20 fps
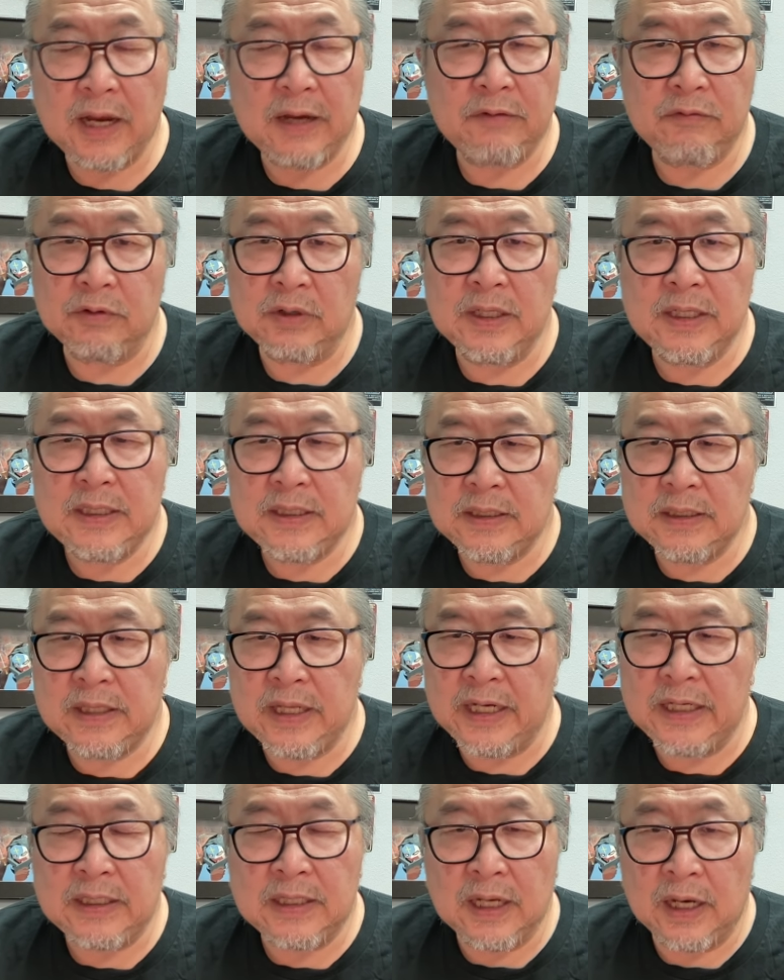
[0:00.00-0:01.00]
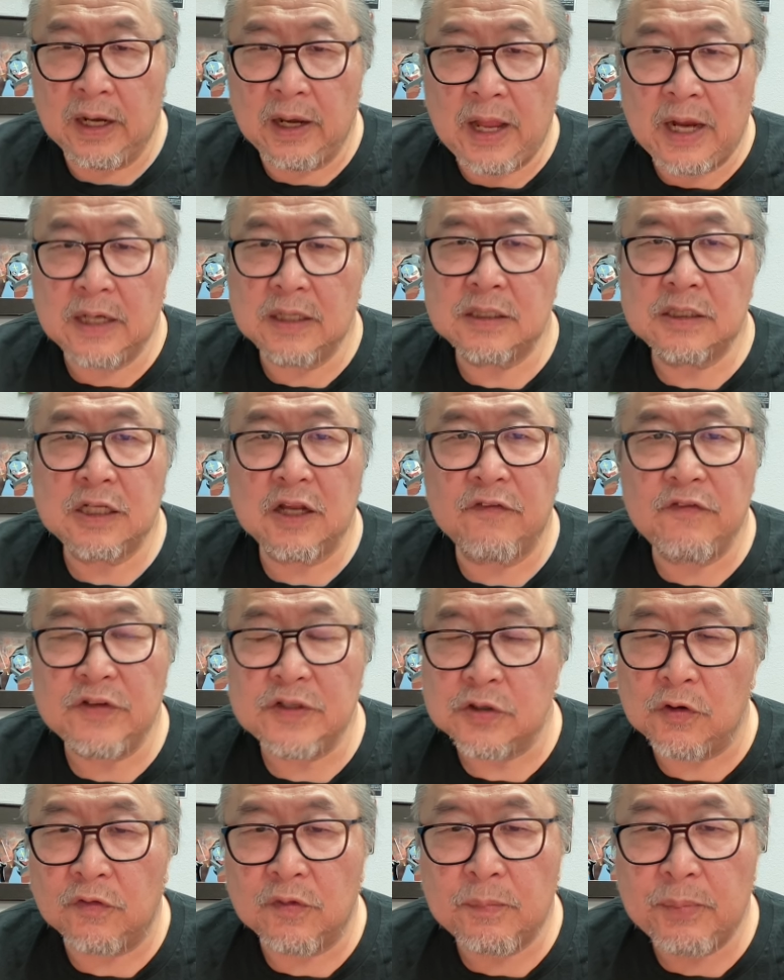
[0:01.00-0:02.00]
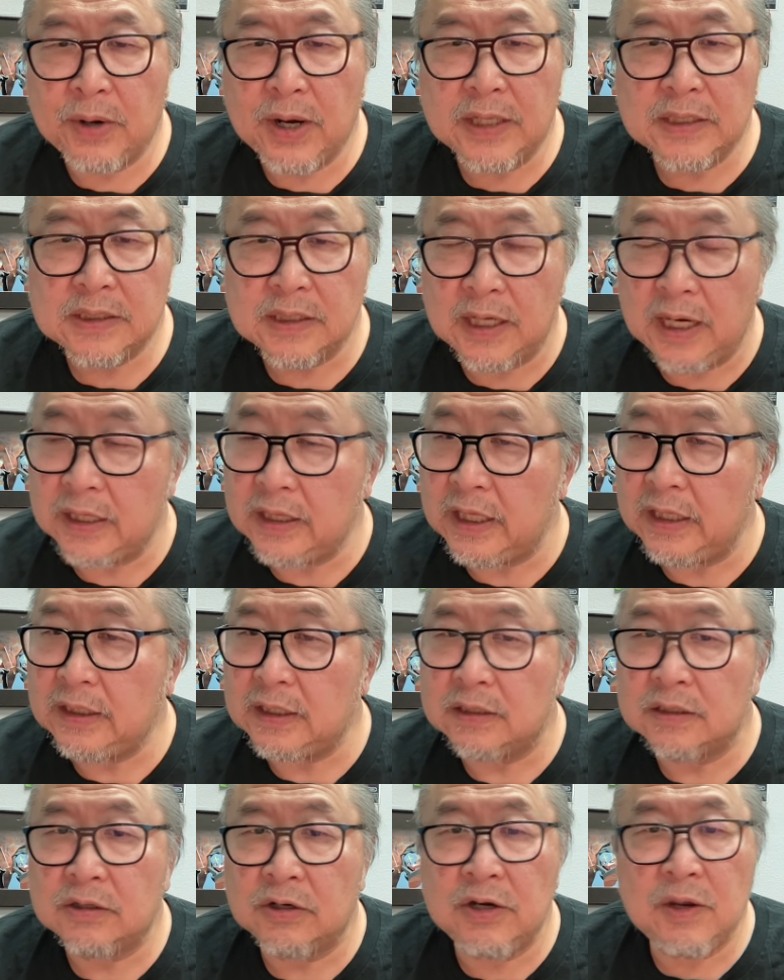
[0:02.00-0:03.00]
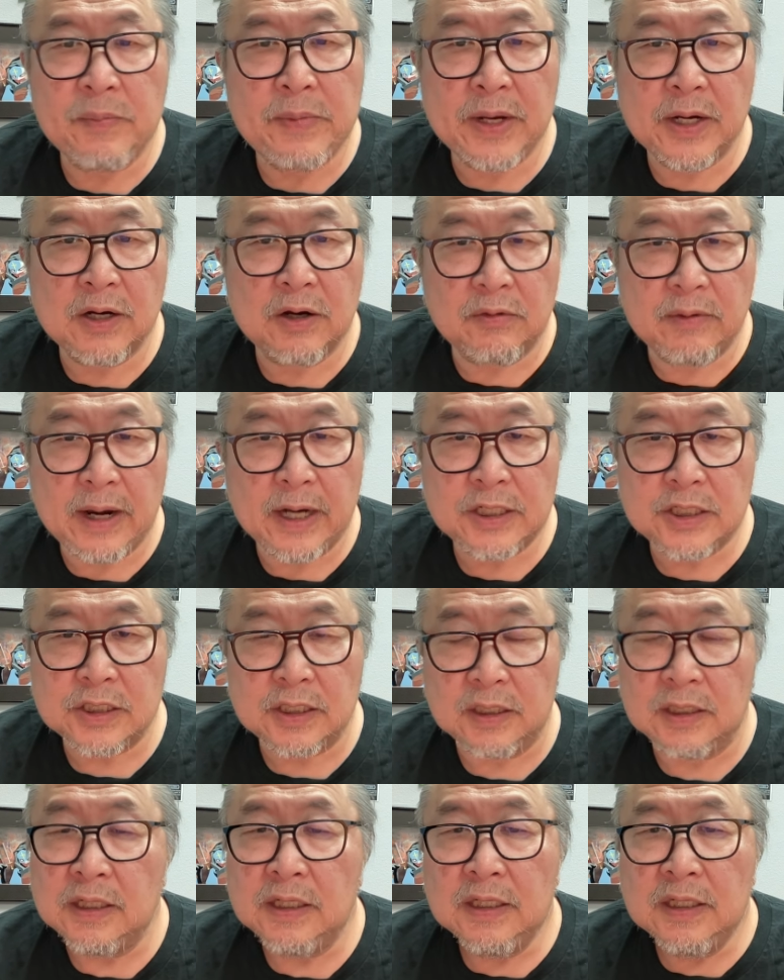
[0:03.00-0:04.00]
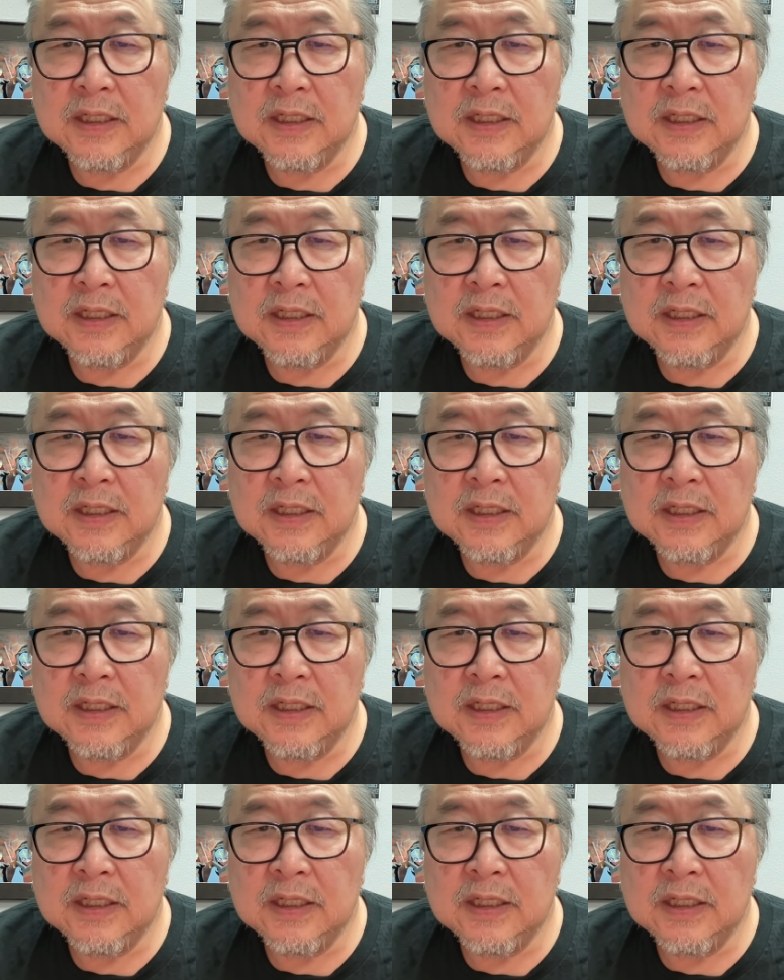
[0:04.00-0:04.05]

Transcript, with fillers: I really think that a lot of stuff is overpriced, and I think there's going to be a correction.